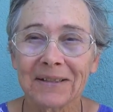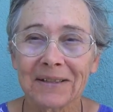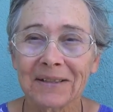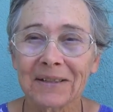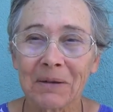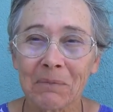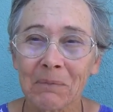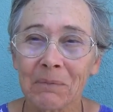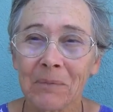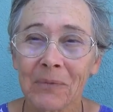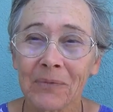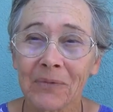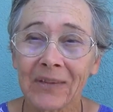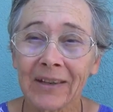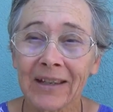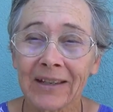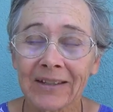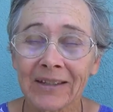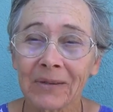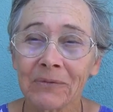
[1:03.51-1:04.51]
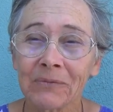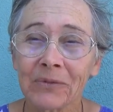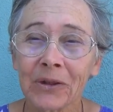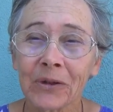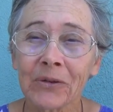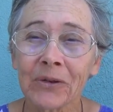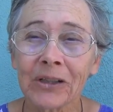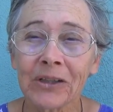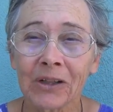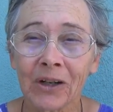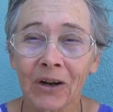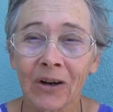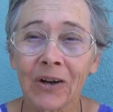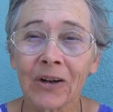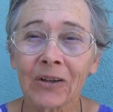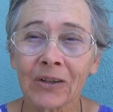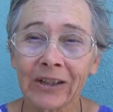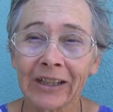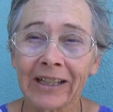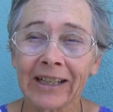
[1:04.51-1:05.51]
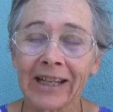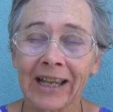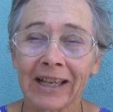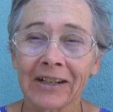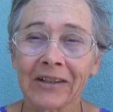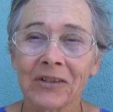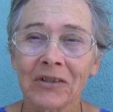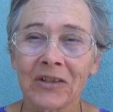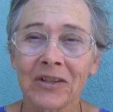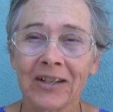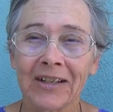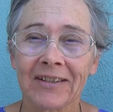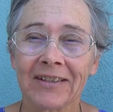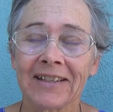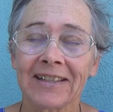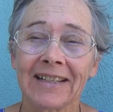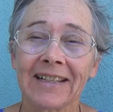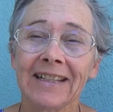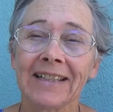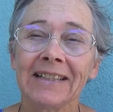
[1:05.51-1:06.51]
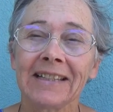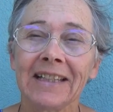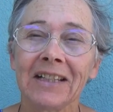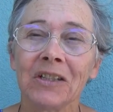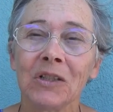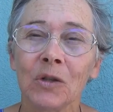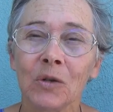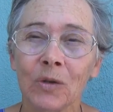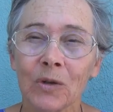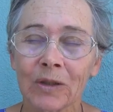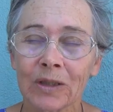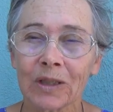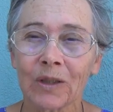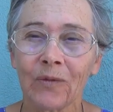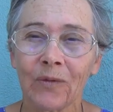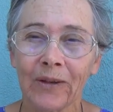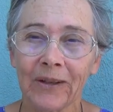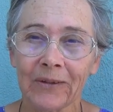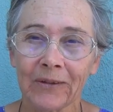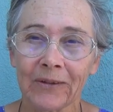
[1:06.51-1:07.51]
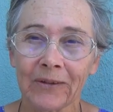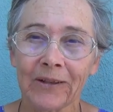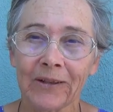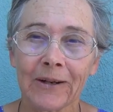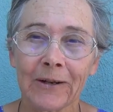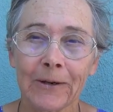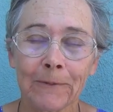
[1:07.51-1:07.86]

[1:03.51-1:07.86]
some some very gnarly energies in the noosphere,